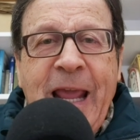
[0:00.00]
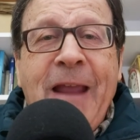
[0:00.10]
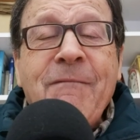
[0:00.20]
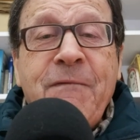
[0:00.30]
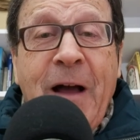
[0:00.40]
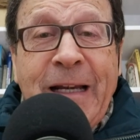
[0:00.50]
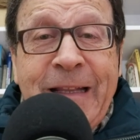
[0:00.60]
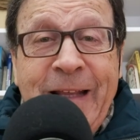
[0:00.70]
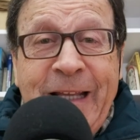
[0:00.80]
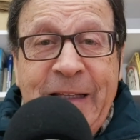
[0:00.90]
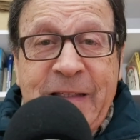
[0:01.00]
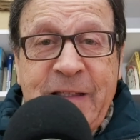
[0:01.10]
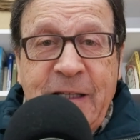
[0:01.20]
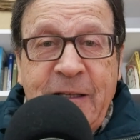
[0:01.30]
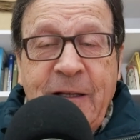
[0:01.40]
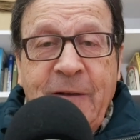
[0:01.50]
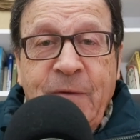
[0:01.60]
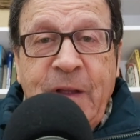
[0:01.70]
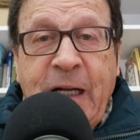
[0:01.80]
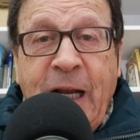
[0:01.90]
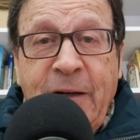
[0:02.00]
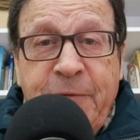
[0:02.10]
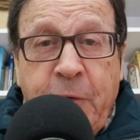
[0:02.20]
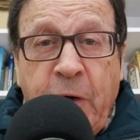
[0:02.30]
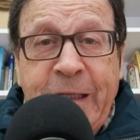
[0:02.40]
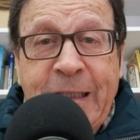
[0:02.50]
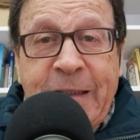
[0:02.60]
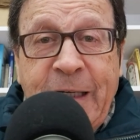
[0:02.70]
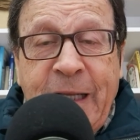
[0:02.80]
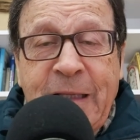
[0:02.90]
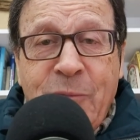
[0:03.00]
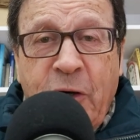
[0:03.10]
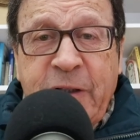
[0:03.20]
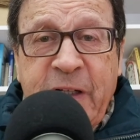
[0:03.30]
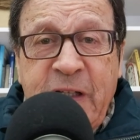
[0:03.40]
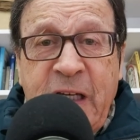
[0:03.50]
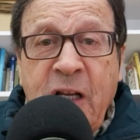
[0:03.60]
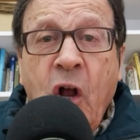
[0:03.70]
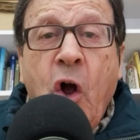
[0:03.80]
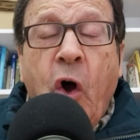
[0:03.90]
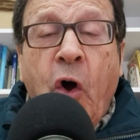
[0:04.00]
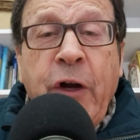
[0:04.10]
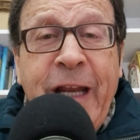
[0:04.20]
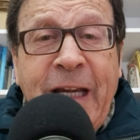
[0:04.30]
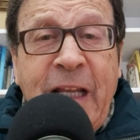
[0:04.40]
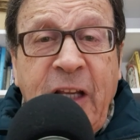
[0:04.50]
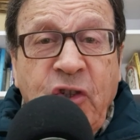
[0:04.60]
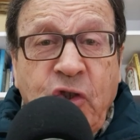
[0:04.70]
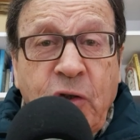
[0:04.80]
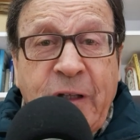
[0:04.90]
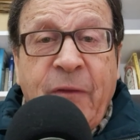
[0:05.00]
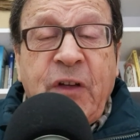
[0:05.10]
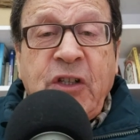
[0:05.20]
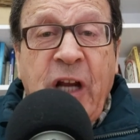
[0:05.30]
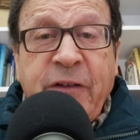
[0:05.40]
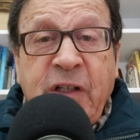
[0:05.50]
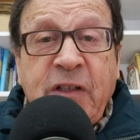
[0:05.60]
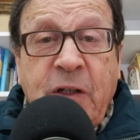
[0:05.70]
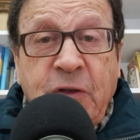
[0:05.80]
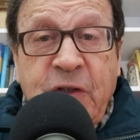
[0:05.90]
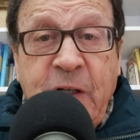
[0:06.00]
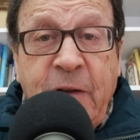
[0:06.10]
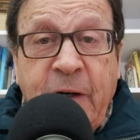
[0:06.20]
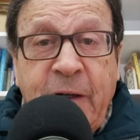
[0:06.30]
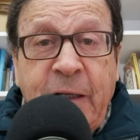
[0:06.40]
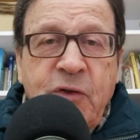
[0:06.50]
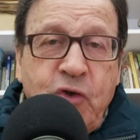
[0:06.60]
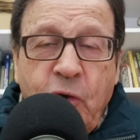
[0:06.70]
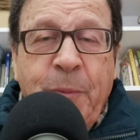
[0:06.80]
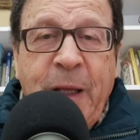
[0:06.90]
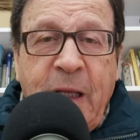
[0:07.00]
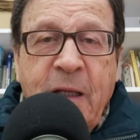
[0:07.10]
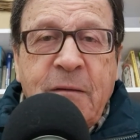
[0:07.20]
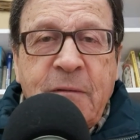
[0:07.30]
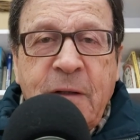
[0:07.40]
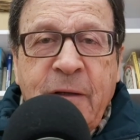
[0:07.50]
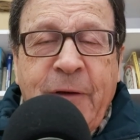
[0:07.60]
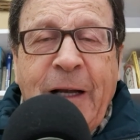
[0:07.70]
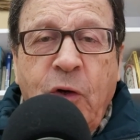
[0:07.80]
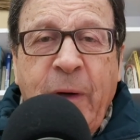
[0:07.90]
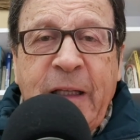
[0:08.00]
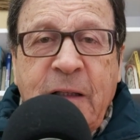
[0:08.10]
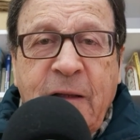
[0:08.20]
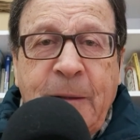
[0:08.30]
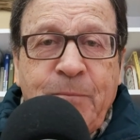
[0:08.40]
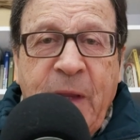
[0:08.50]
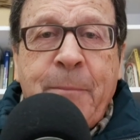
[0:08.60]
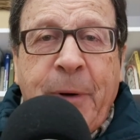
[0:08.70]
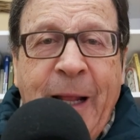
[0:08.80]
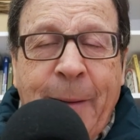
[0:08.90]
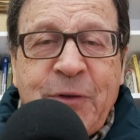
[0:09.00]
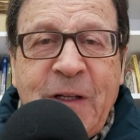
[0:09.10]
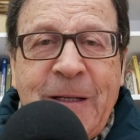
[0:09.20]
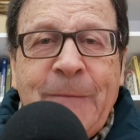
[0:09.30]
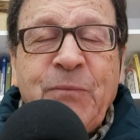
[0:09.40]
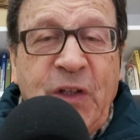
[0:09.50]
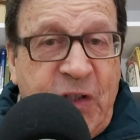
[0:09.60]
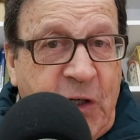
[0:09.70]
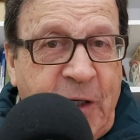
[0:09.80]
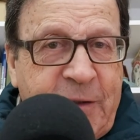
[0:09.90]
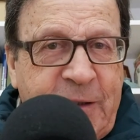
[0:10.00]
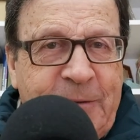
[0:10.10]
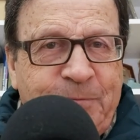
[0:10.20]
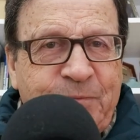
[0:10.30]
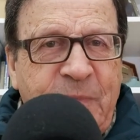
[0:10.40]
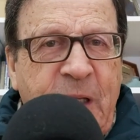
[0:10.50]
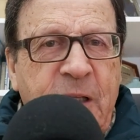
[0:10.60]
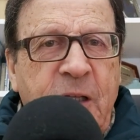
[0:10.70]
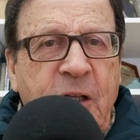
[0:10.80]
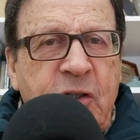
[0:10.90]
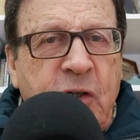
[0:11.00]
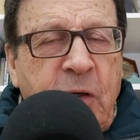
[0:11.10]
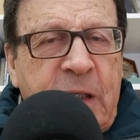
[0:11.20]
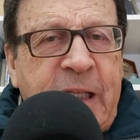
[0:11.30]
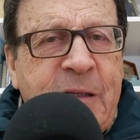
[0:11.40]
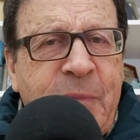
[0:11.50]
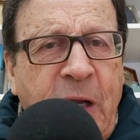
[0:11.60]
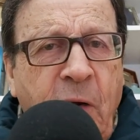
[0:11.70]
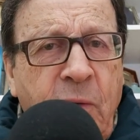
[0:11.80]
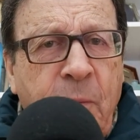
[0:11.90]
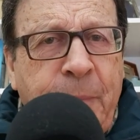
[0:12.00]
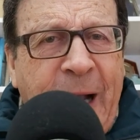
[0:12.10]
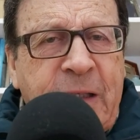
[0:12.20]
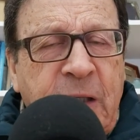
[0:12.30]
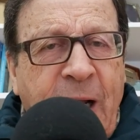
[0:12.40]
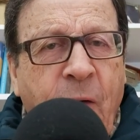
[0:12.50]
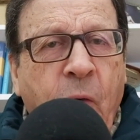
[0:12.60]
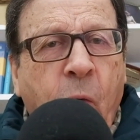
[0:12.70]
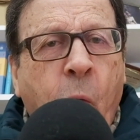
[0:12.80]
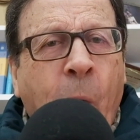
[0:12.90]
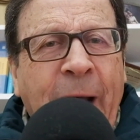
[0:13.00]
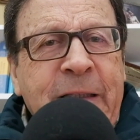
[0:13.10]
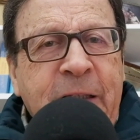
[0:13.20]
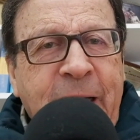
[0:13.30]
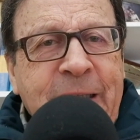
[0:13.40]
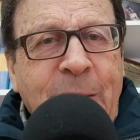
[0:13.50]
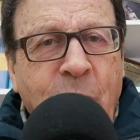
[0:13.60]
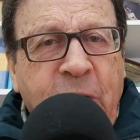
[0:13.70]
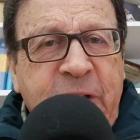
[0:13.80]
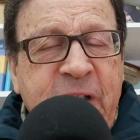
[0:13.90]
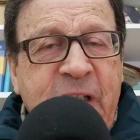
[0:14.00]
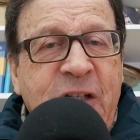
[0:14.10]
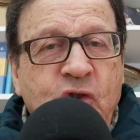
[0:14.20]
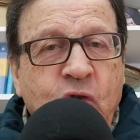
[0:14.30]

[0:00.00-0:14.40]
invalidates the California direct democracy on any issue that the judges consider should be evaluated and perhaps discarded. So let me go back now why direct democracy